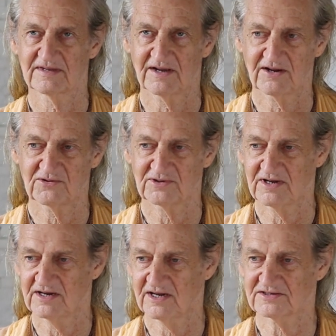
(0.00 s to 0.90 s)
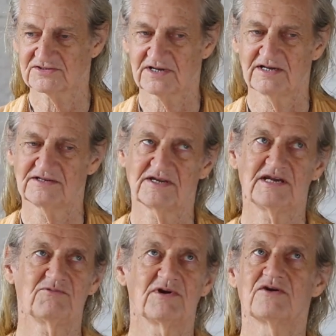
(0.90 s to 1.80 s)
I like to say, is
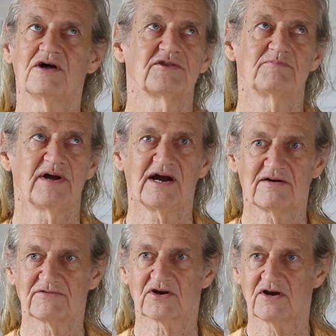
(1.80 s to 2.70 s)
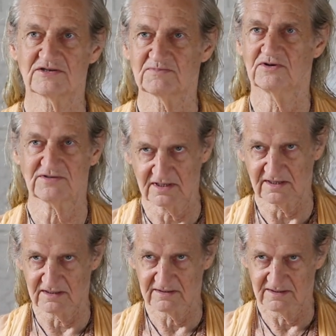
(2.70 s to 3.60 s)
anyone not the power of the cosmos
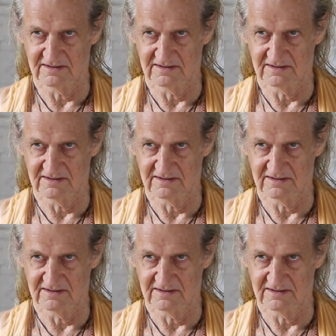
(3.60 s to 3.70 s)
here?